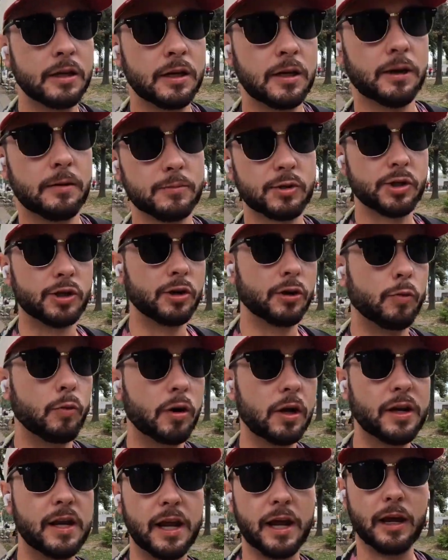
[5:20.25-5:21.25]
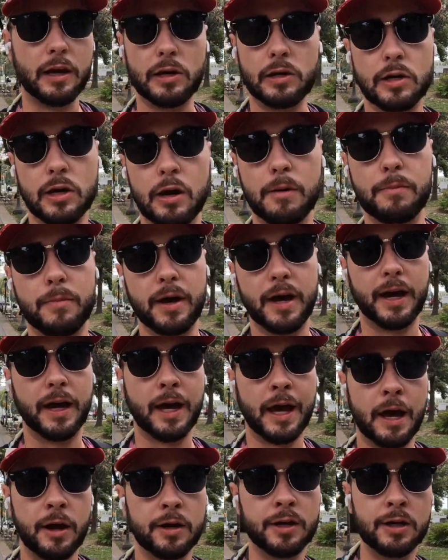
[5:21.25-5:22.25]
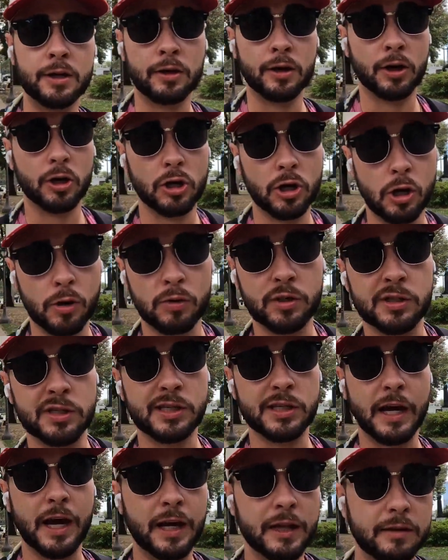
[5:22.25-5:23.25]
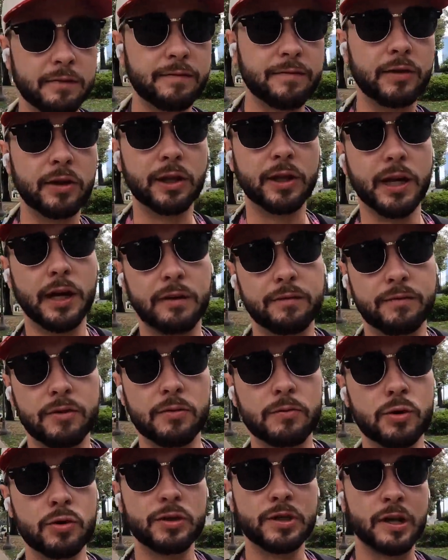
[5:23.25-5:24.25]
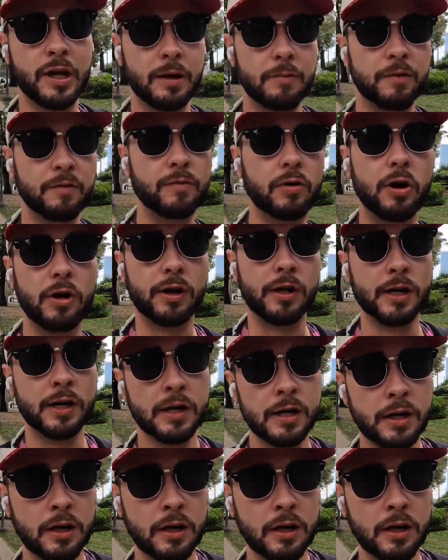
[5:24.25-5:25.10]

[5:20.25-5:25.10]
I'm sure one day I'll come back out here and go inside the Philadelphia Museum of Art.